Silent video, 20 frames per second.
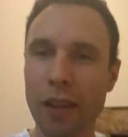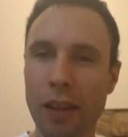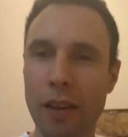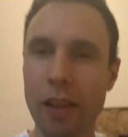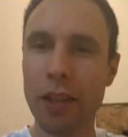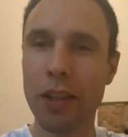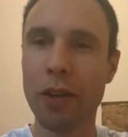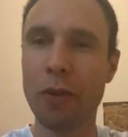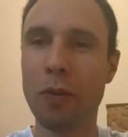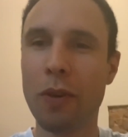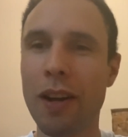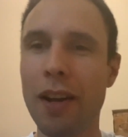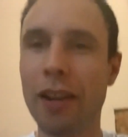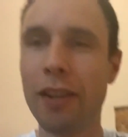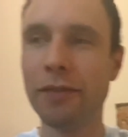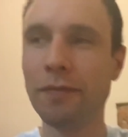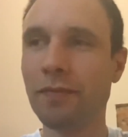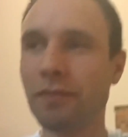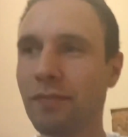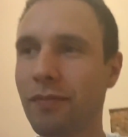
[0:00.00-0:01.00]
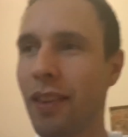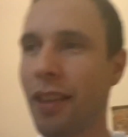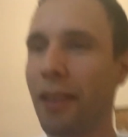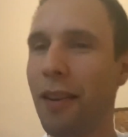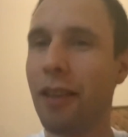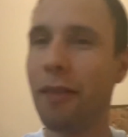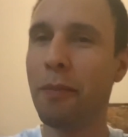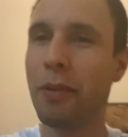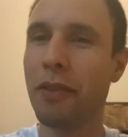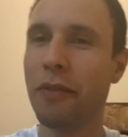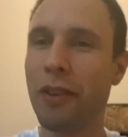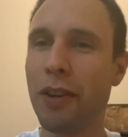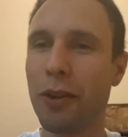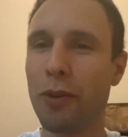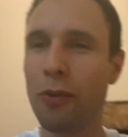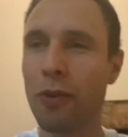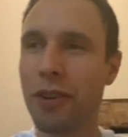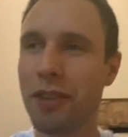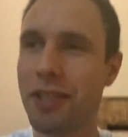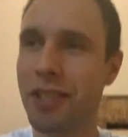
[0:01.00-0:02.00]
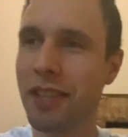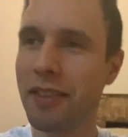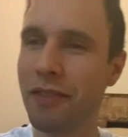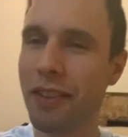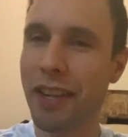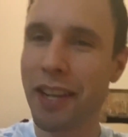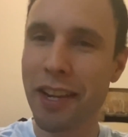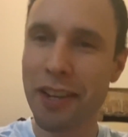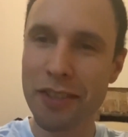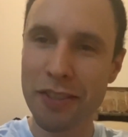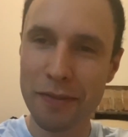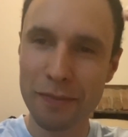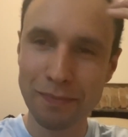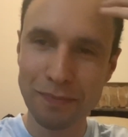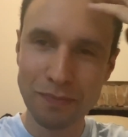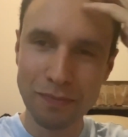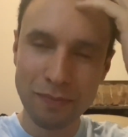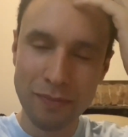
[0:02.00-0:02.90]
a little while. A bit of a quarantine vacation.